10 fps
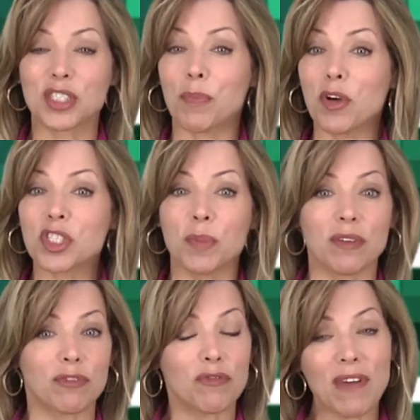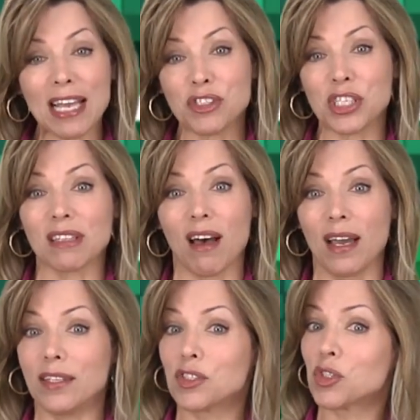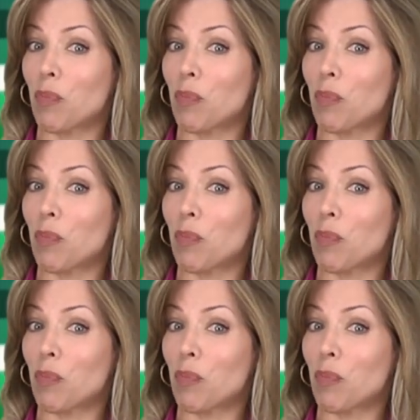spokesmen for fashion lines,